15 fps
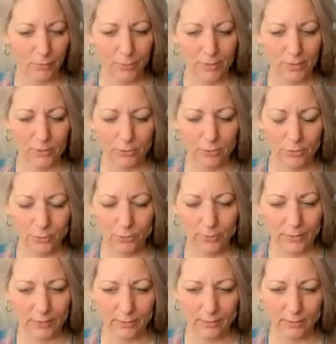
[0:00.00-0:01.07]
What are you
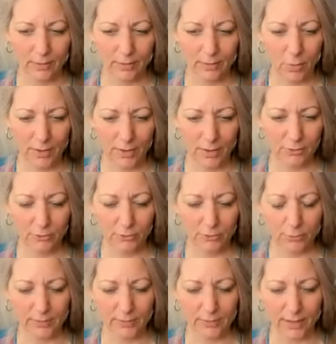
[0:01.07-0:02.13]
doing? And why are you
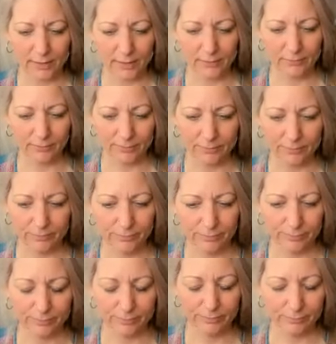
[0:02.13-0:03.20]
doing that?
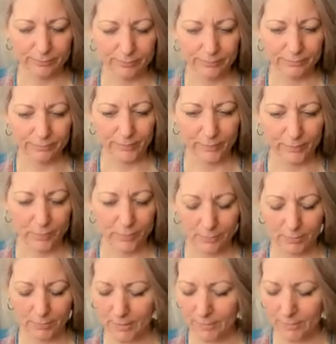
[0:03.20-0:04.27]
That's what
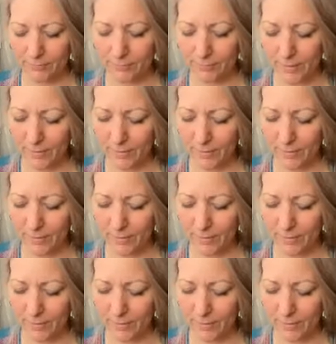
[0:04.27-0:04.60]
I'm saying.